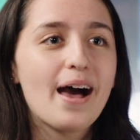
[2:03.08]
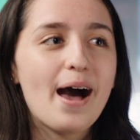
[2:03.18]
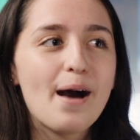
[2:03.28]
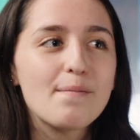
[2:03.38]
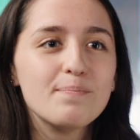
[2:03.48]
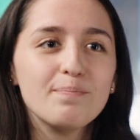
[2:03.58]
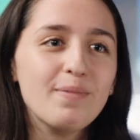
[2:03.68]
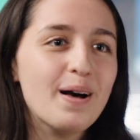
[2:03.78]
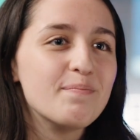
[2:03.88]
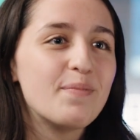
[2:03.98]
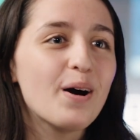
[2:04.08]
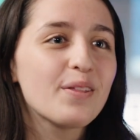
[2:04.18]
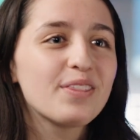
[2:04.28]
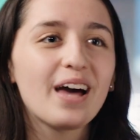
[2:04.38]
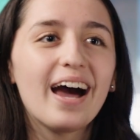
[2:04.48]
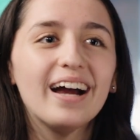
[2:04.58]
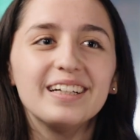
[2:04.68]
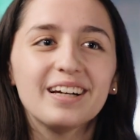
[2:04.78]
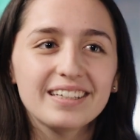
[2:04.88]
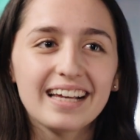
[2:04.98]
both are
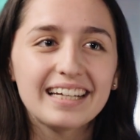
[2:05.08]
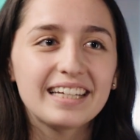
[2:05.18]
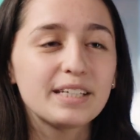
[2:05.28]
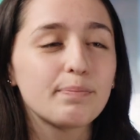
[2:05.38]
not scientists,